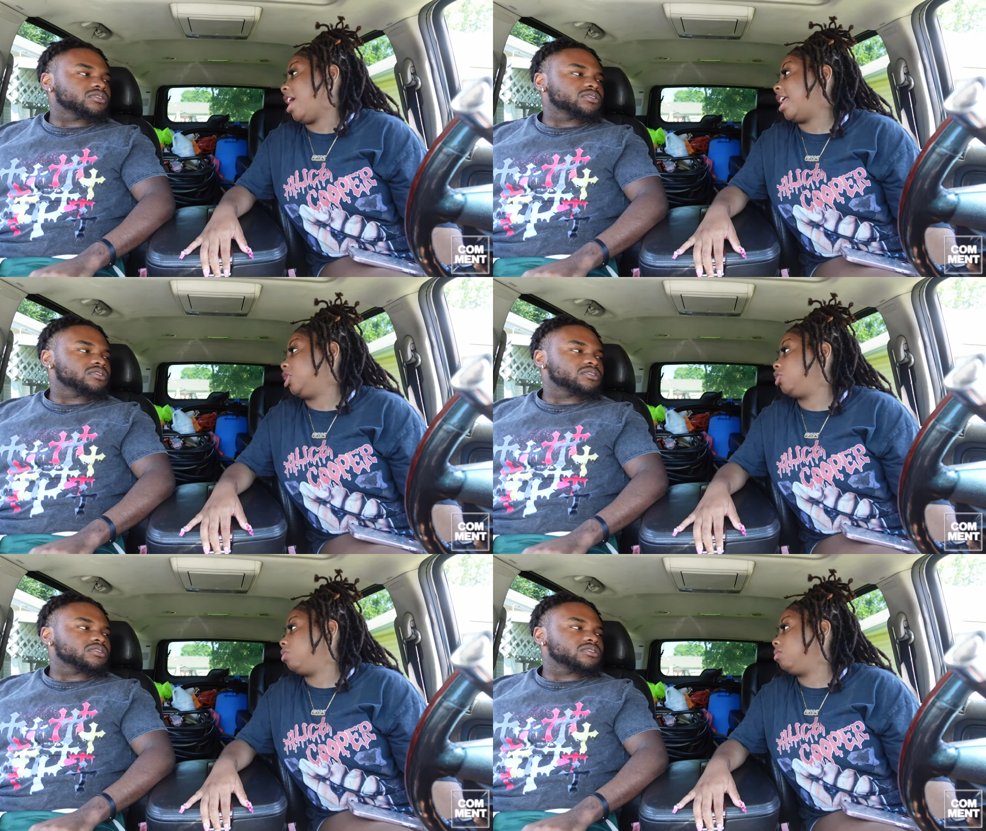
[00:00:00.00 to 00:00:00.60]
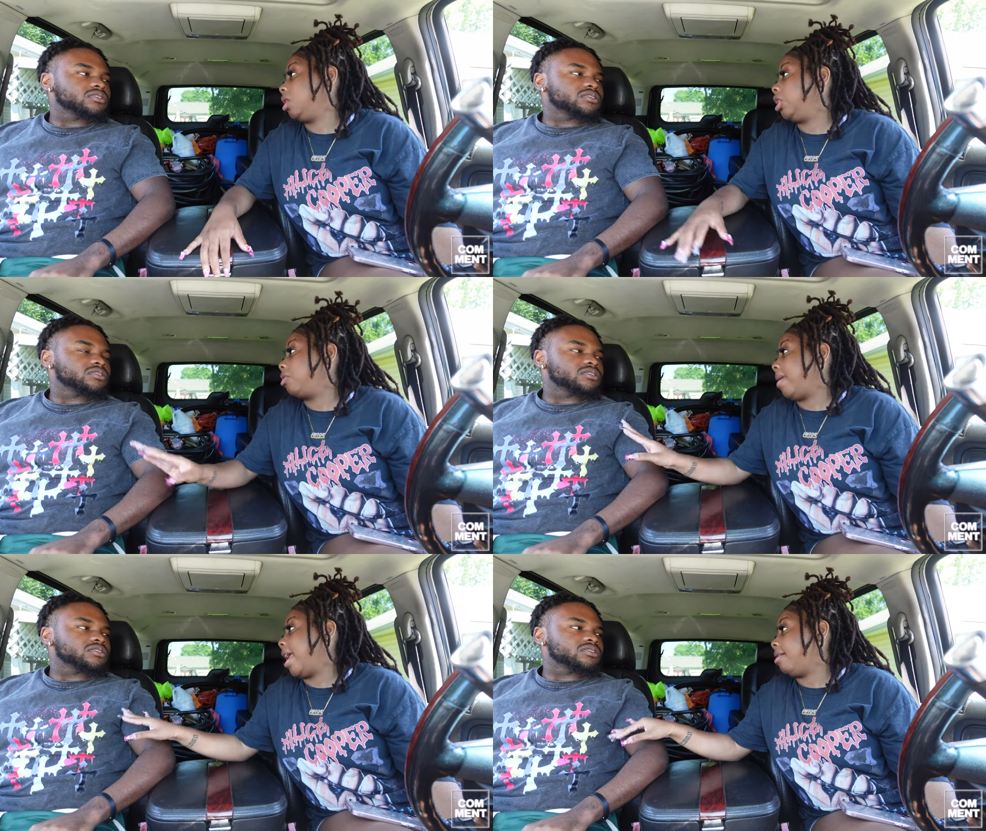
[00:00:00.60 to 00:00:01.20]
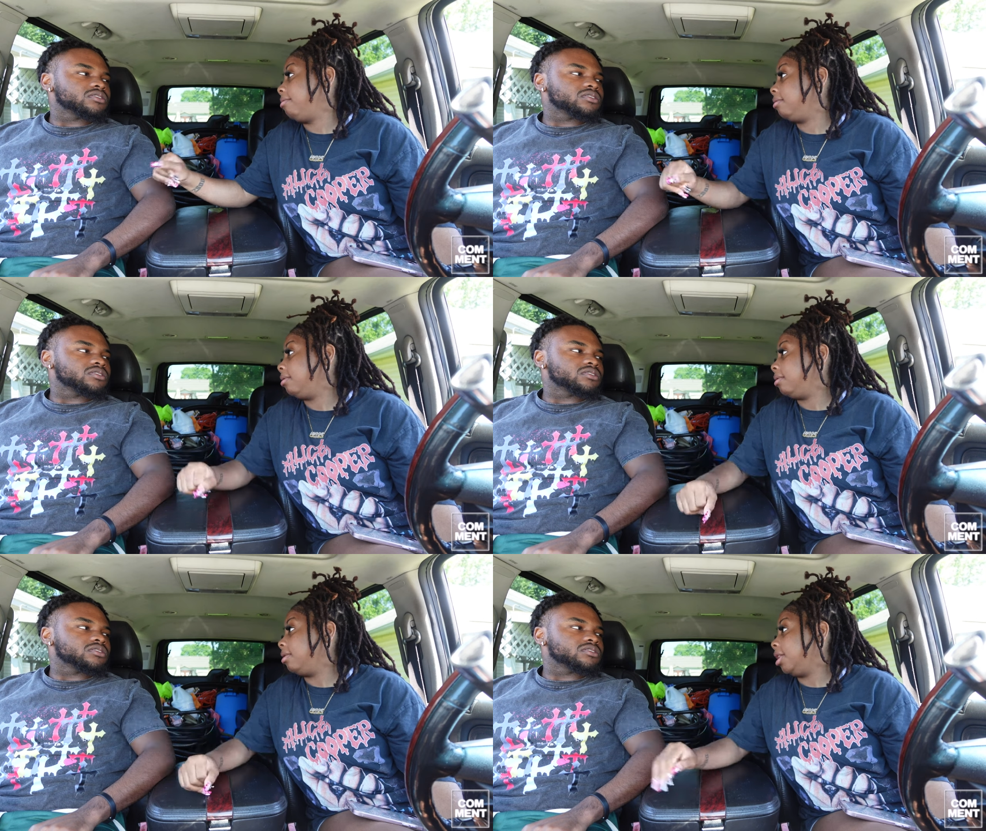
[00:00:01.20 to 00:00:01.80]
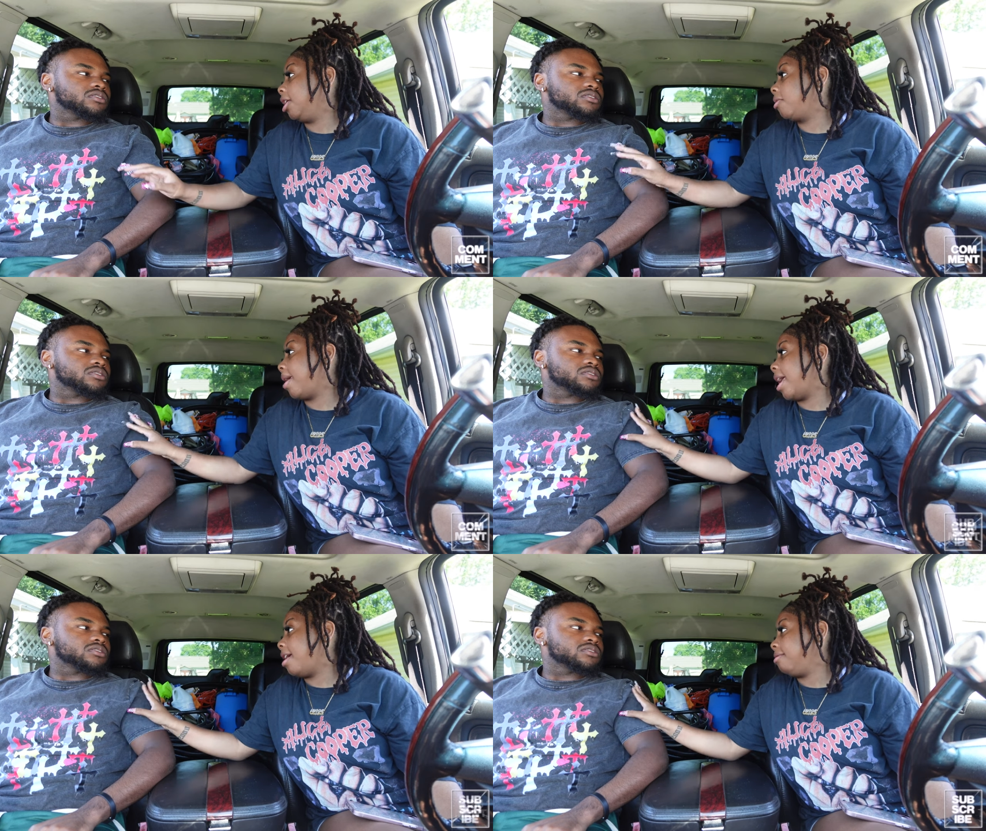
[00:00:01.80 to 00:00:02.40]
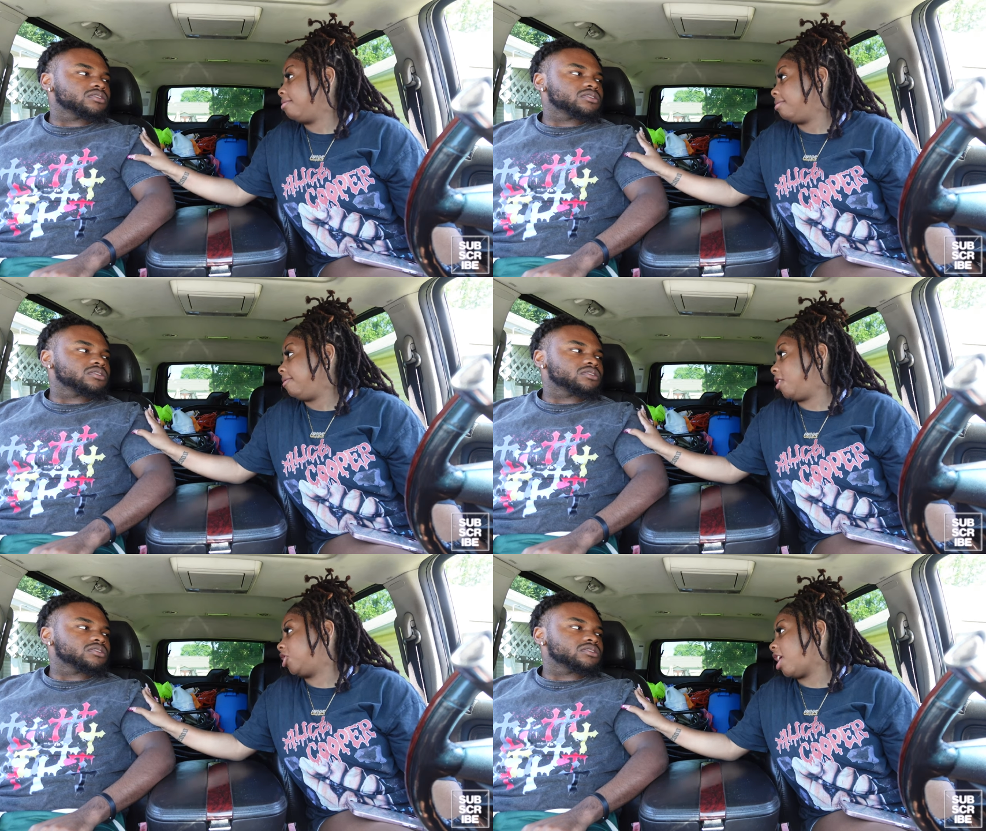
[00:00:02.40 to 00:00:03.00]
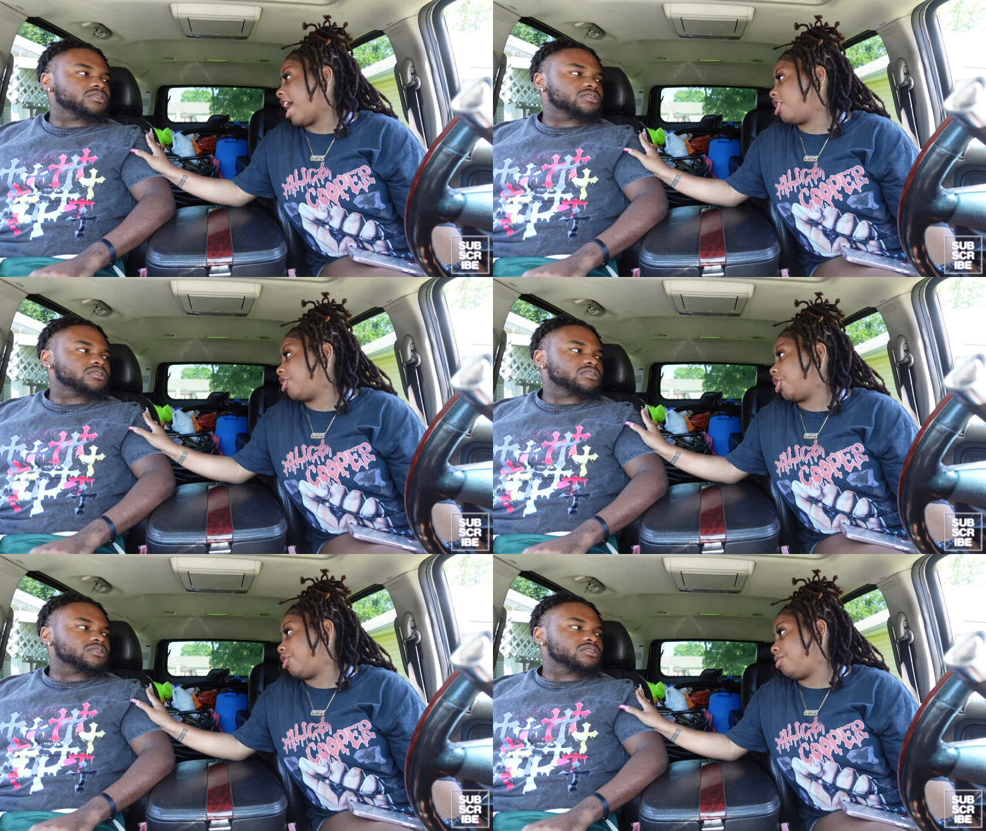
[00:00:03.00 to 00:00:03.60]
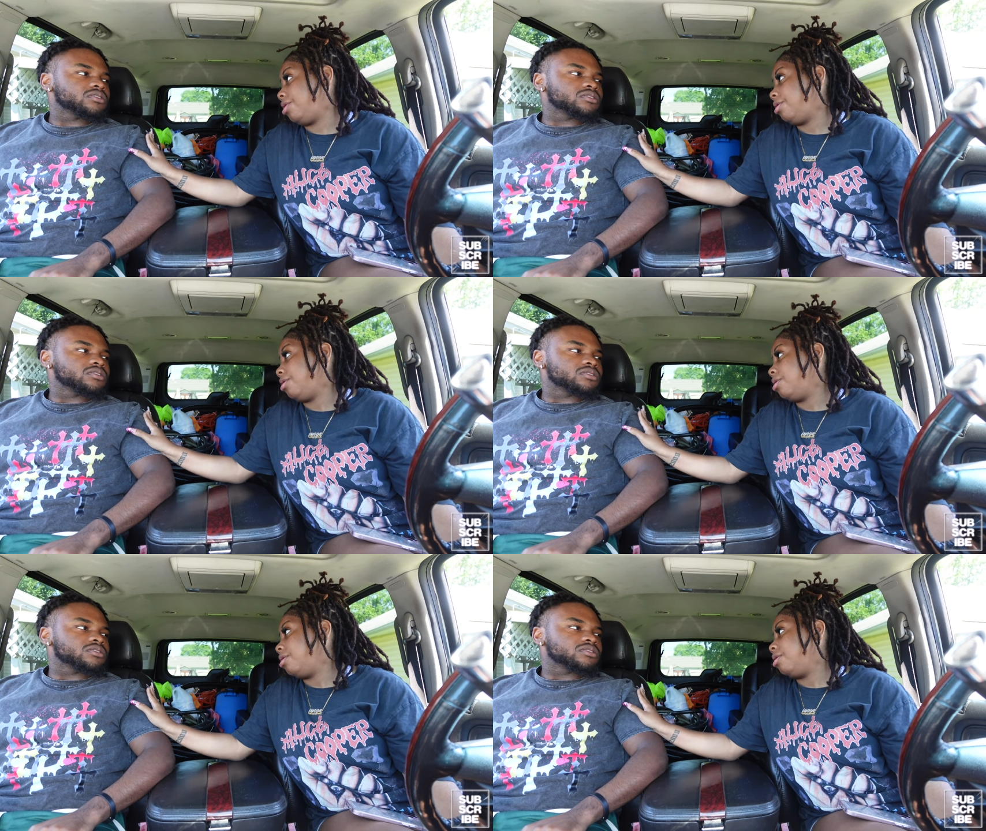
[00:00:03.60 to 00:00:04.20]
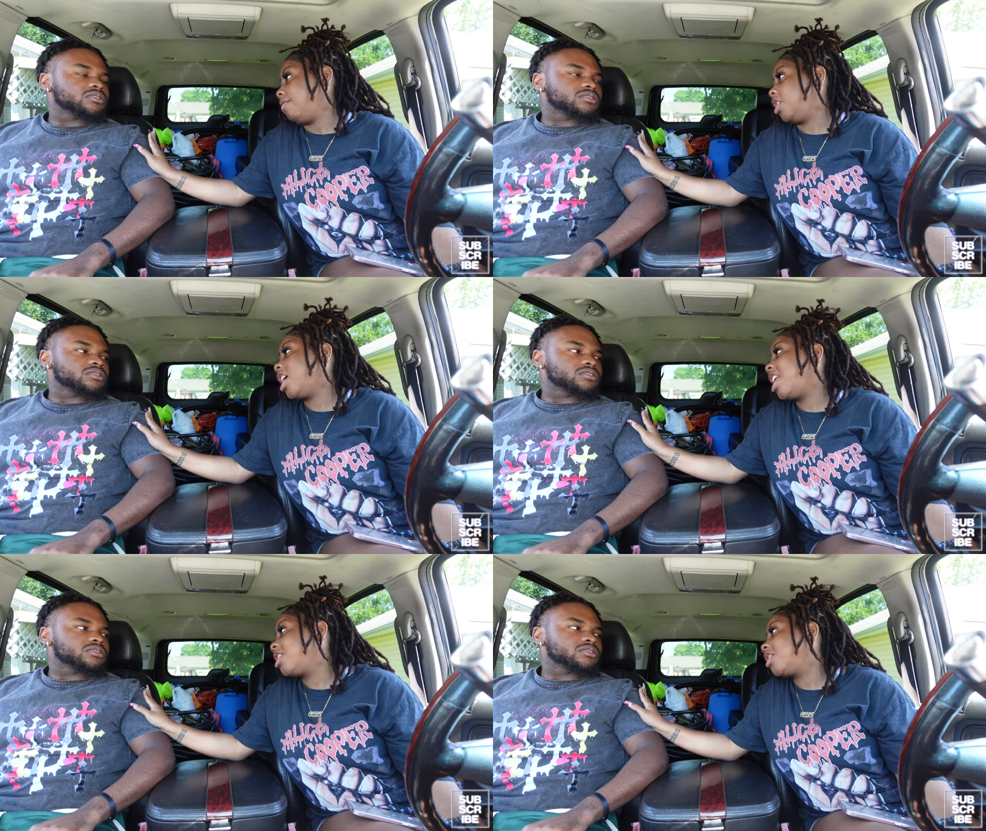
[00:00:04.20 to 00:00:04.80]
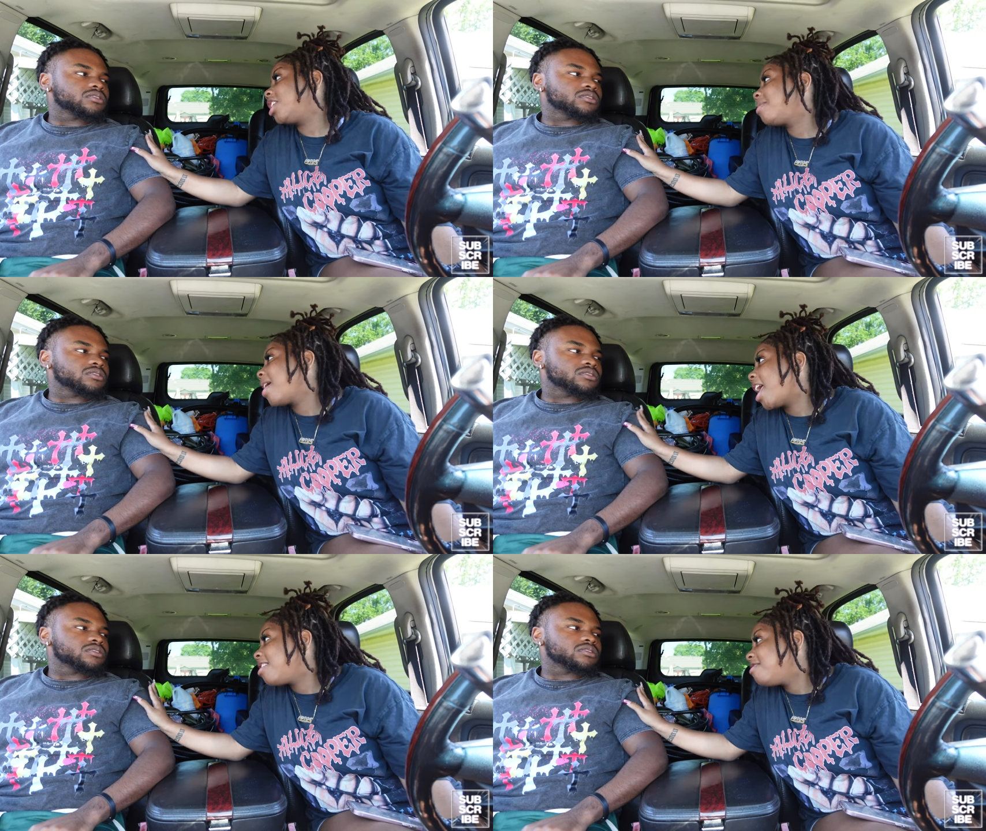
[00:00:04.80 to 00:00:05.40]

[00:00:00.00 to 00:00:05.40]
Speaker 1: attitude, little man. Little man, fix your attitude. Fix your attitude, little man.